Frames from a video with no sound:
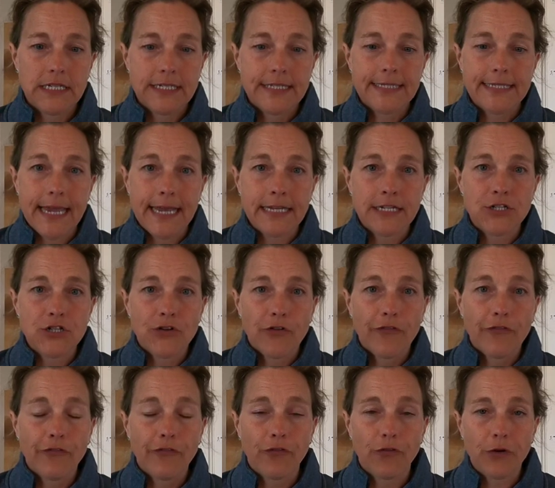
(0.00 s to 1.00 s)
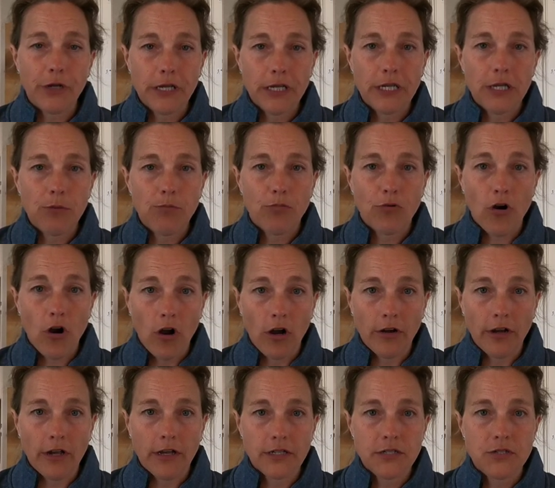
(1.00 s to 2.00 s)
scent-free
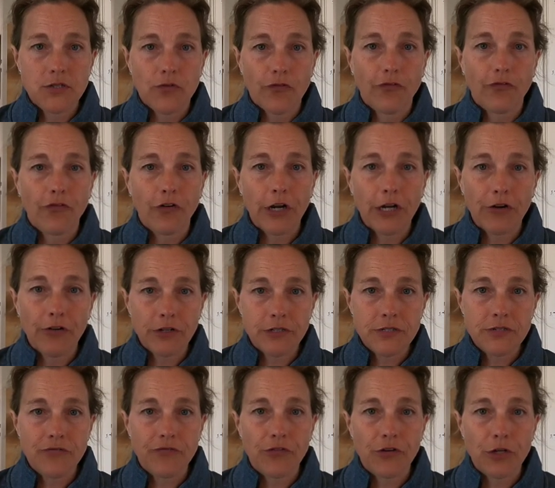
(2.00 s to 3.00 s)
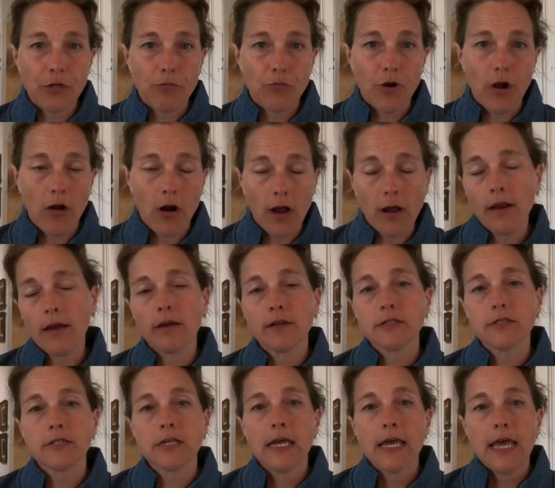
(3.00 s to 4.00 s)
products, so fragrance-free
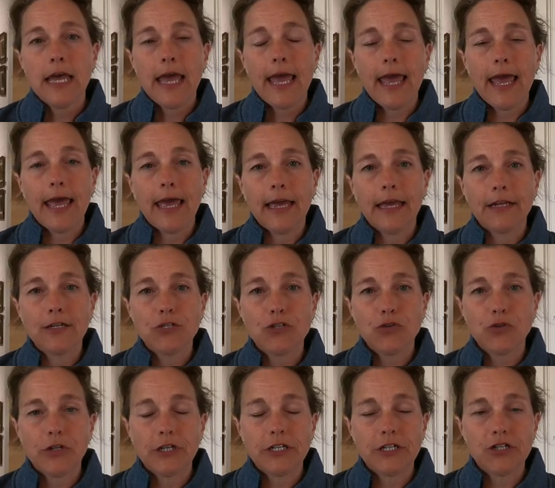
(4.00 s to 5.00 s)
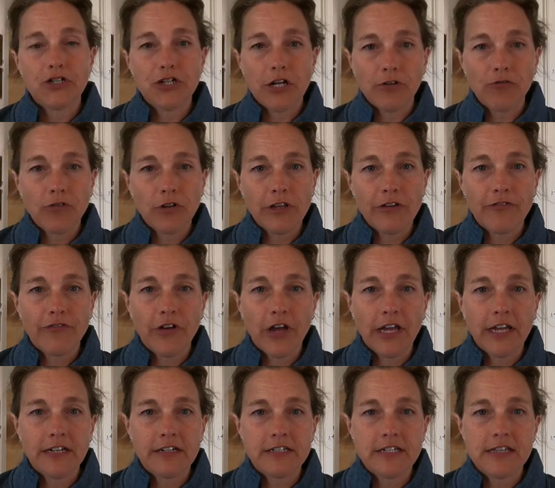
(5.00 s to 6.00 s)
products, and you can generally
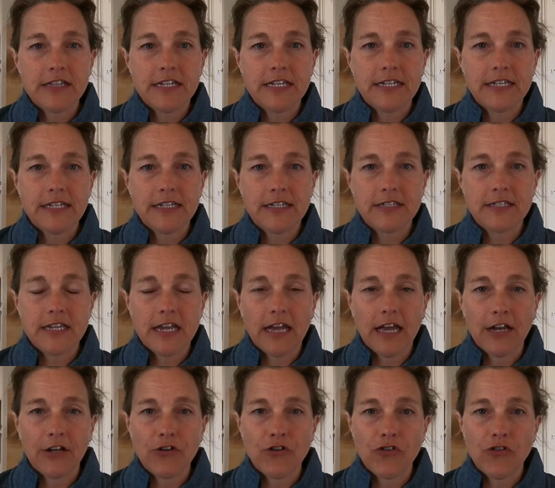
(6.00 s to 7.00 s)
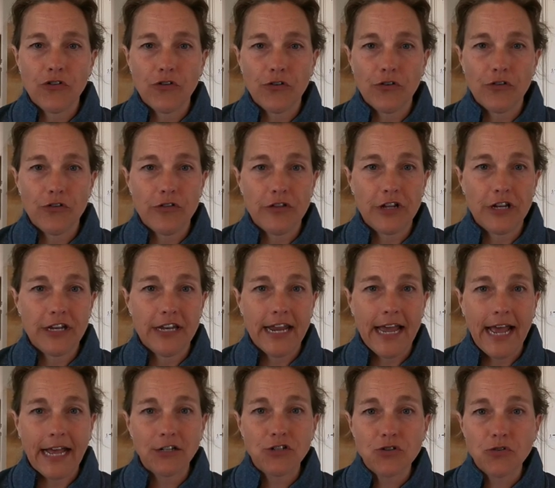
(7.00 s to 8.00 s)
find these under the
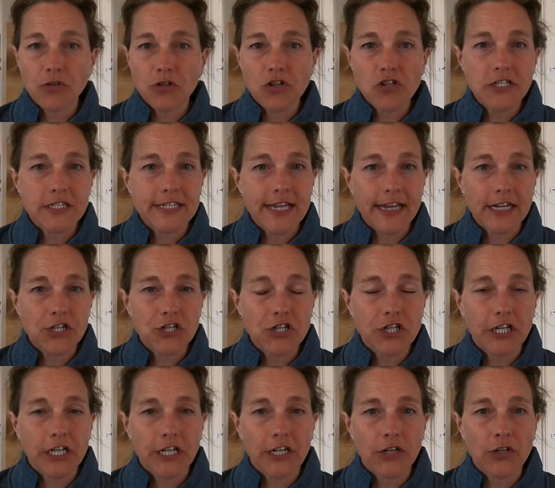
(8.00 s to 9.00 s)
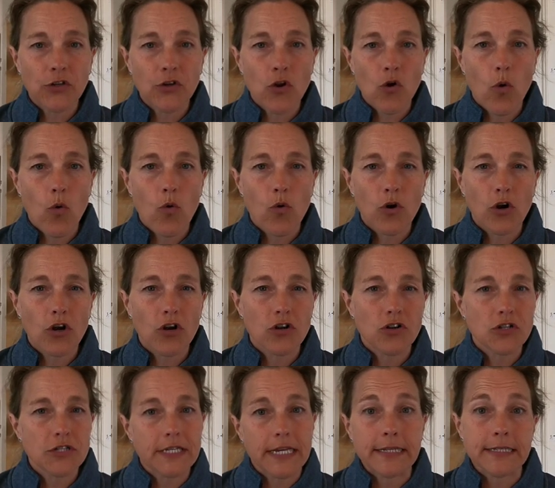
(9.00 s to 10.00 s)
natural section
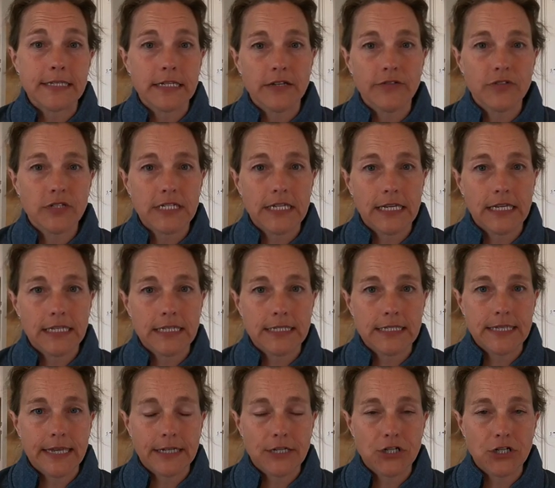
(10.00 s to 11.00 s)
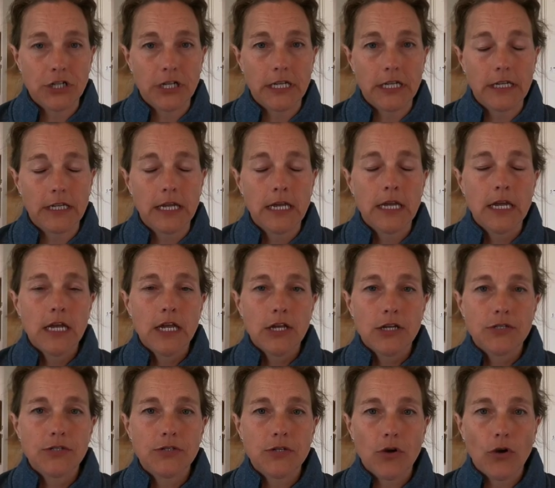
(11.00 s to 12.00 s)
or sensitive skin section.
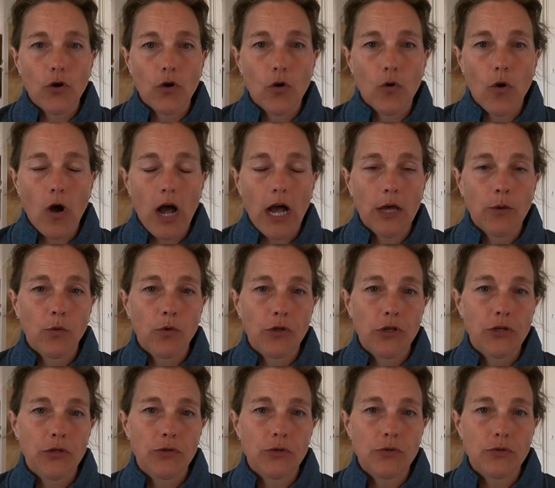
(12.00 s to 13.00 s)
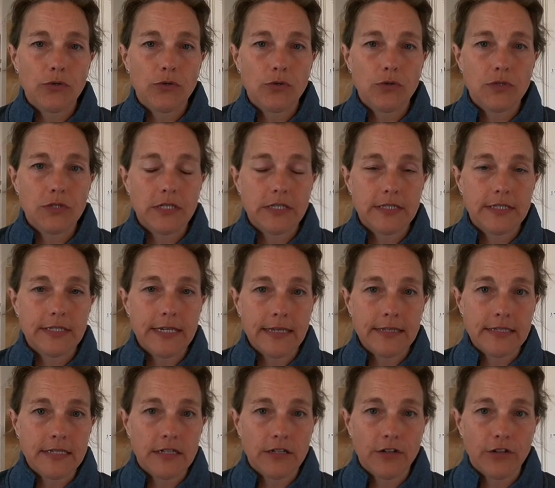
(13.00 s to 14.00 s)
So I will use
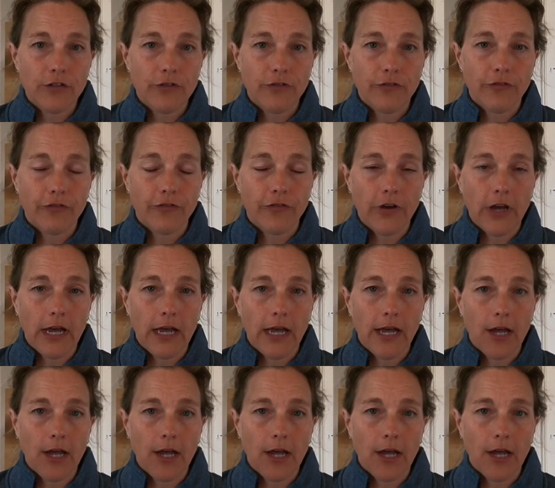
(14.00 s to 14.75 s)
sensitive